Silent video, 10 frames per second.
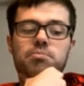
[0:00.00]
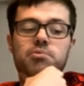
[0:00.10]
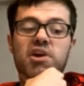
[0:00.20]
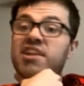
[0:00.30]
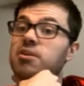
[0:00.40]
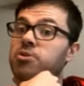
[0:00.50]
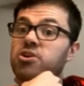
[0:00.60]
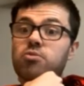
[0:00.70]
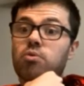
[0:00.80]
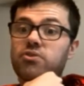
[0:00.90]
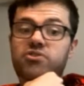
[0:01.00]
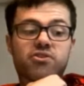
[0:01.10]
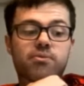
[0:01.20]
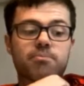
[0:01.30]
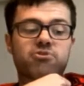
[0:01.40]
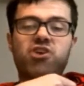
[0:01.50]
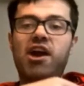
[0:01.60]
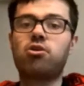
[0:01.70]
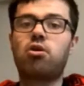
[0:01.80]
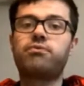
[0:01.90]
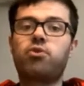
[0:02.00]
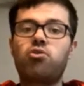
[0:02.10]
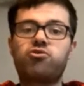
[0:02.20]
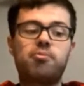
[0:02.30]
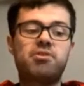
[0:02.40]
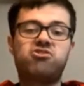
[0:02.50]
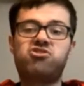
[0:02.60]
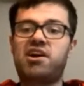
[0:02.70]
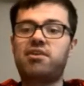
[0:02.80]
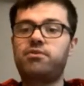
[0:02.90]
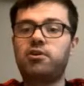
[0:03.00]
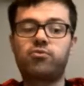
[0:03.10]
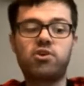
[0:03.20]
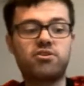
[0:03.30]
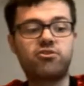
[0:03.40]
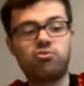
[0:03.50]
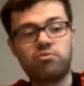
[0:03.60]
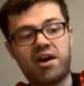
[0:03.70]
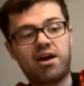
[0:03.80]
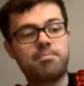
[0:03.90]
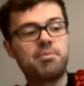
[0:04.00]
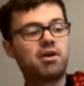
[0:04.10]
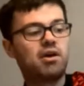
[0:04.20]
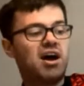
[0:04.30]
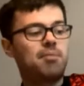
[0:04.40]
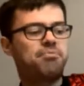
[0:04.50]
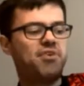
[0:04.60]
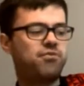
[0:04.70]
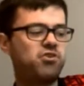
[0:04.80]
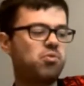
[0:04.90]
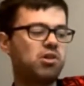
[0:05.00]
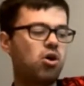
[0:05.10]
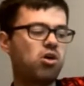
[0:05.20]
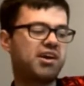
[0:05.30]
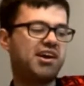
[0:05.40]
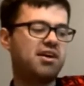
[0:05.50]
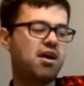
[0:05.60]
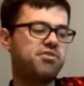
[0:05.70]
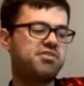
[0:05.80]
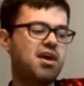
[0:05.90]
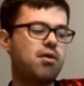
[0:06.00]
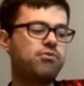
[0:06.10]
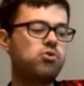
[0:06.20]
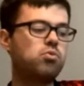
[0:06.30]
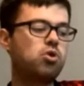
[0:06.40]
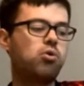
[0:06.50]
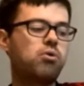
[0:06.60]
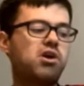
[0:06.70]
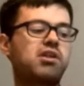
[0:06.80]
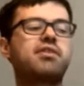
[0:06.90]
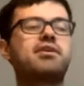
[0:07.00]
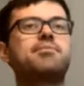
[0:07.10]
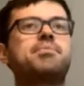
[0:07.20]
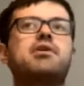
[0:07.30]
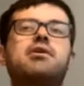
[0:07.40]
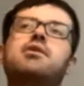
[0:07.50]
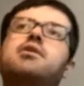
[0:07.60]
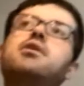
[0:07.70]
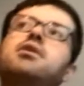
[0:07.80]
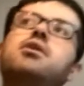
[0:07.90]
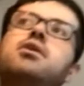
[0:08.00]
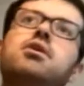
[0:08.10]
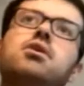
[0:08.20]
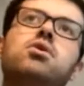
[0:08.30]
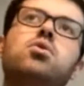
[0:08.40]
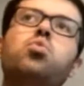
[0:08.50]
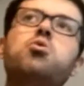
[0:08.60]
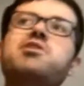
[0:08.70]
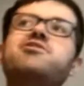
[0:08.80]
anybody that wants to share your thoughts with me in the chat, feel free to do that. I think we'll all kind of have the same view, won't we, really, that we